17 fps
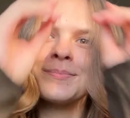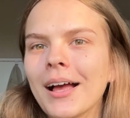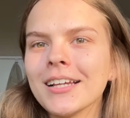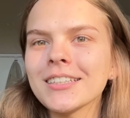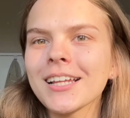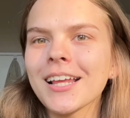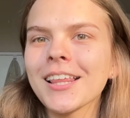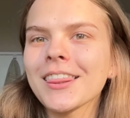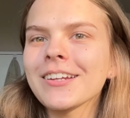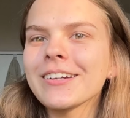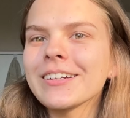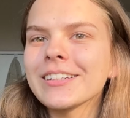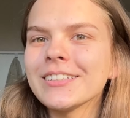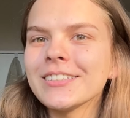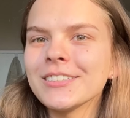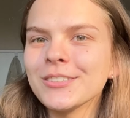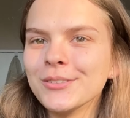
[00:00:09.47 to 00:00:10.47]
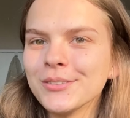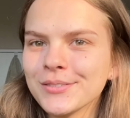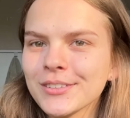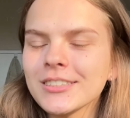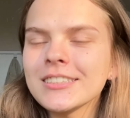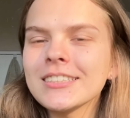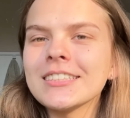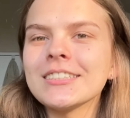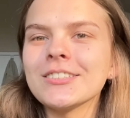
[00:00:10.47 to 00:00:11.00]
As a third year
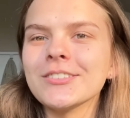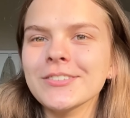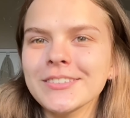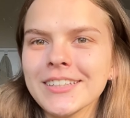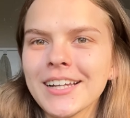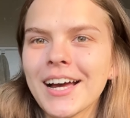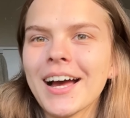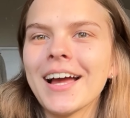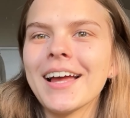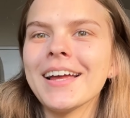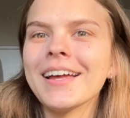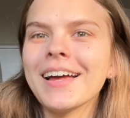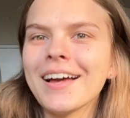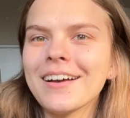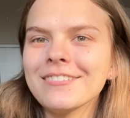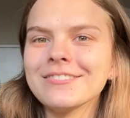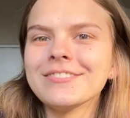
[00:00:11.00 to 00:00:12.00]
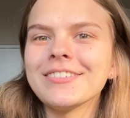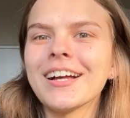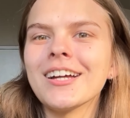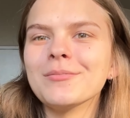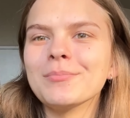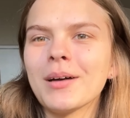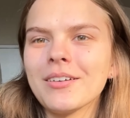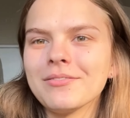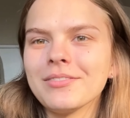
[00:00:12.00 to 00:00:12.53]
university student, I have
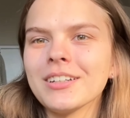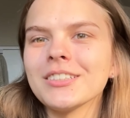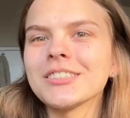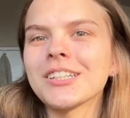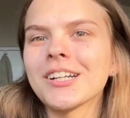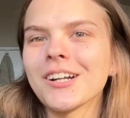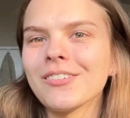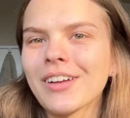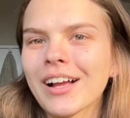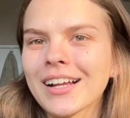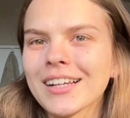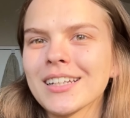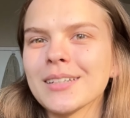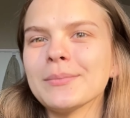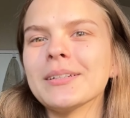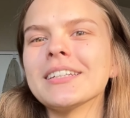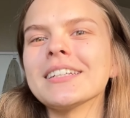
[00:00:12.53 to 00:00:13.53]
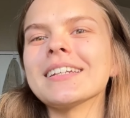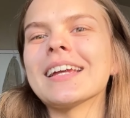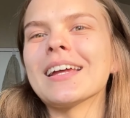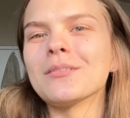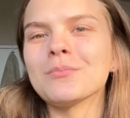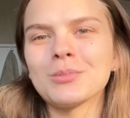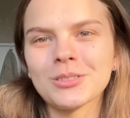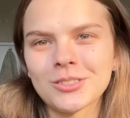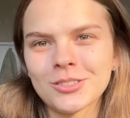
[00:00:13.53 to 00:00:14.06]
had my fair share of academic
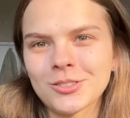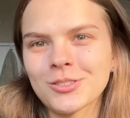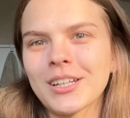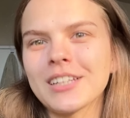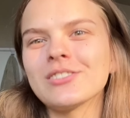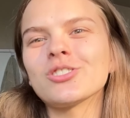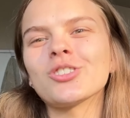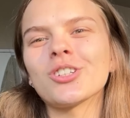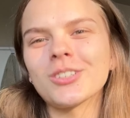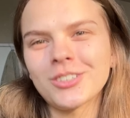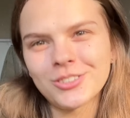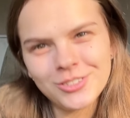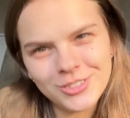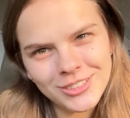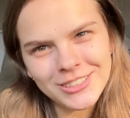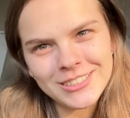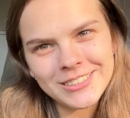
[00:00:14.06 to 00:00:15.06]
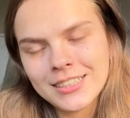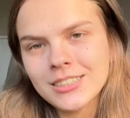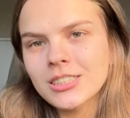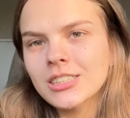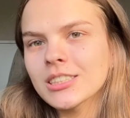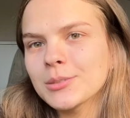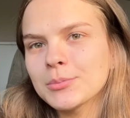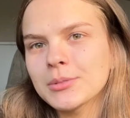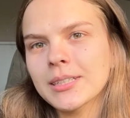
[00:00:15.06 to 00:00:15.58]
and personal life struggles. It just
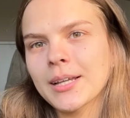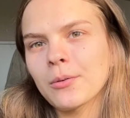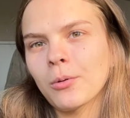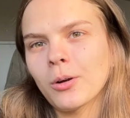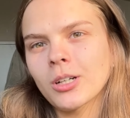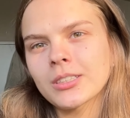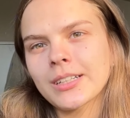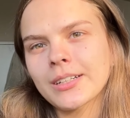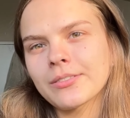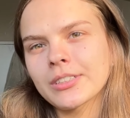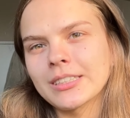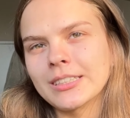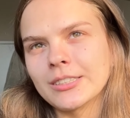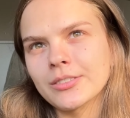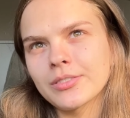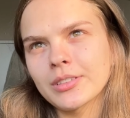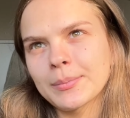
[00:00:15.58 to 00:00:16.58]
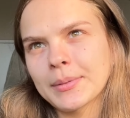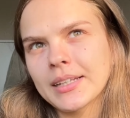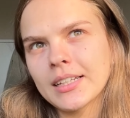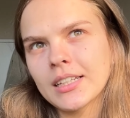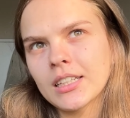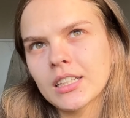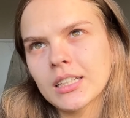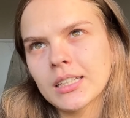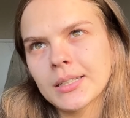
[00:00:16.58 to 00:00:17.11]
seem to get worse every year for me,
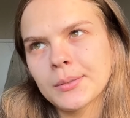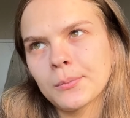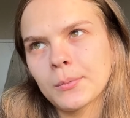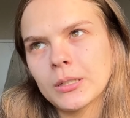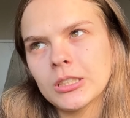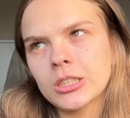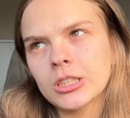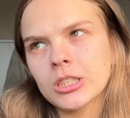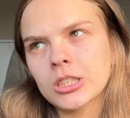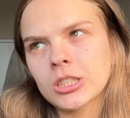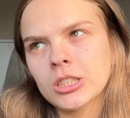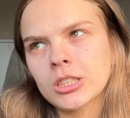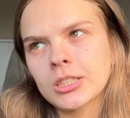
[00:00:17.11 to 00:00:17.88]
which